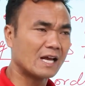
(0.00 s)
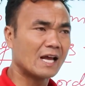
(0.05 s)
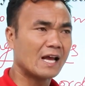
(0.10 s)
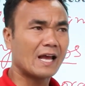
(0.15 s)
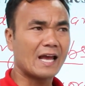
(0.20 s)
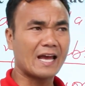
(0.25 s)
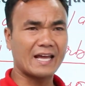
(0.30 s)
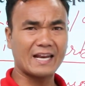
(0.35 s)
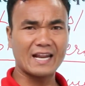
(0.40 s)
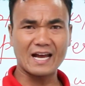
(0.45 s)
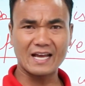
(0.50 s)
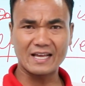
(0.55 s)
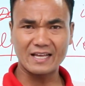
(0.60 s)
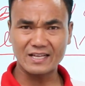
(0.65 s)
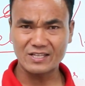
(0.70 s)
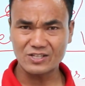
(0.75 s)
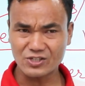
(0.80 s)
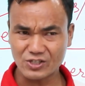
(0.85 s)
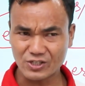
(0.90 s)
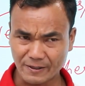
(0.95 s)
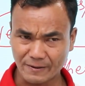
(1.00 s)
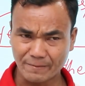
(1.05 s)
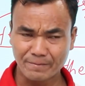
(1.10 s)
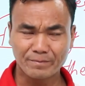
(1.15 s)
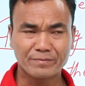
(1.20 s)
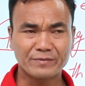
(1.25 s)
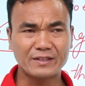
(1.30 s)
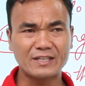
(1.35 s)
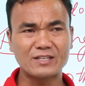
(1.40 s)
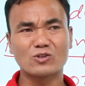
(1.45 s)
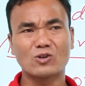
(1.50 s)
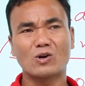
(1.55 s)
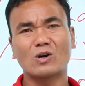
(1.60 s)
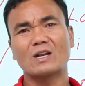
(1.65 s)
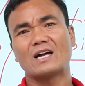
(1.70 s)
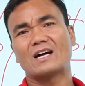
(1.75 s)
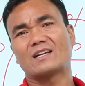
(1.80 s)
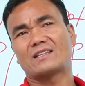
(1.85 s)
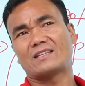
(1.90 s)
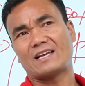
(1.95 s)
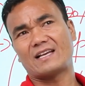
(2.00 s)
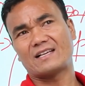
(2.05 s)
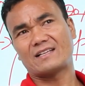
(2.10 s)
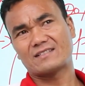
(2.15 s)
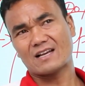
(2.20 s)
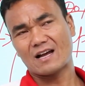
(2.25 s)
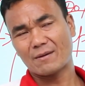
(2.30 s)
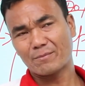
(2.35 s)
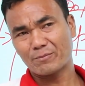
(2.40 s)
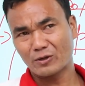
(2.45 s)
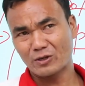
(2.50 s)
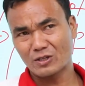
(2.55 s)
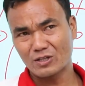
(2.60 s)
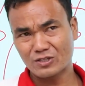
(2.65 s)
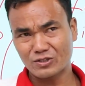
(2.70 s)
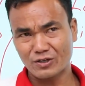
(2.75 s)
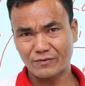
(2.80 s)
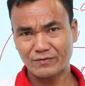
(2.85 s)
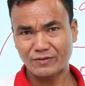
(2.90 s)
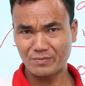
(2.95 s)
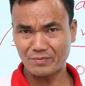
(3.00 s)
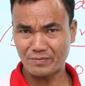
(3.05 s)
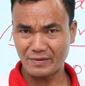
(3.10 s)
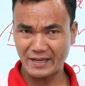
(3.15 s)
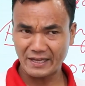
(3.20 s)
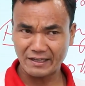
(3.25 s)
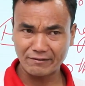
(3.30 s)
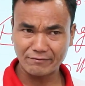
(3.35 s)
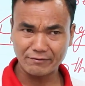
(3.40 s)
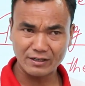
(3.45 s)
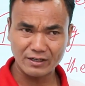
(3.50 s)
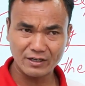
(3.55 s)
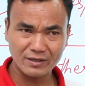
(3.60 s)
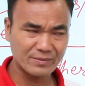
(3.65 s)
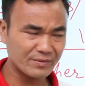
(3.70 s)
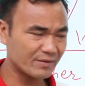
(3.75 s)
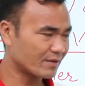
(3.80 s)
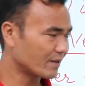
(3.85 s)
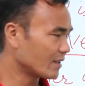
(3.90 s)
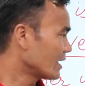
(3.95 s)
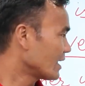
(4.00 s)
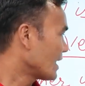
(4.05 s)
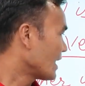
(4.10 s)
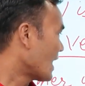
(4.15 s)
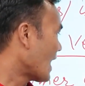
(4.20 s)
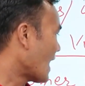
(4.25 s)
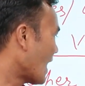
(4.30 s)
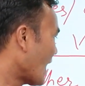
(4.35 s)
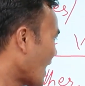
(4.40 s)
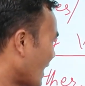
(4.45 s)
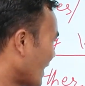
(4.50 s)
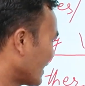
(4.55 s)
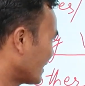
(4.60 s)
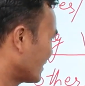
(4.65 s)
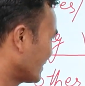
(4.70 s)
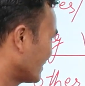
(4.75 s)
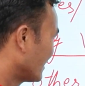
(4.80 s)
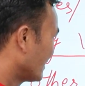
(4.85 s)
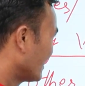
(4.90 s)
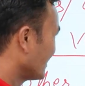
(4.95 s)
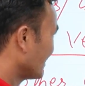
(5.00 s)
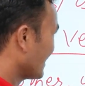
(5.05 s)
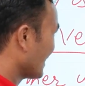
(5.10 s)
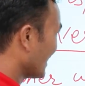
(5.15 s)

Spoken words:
and ing. These all are the examples of the main verbs. And then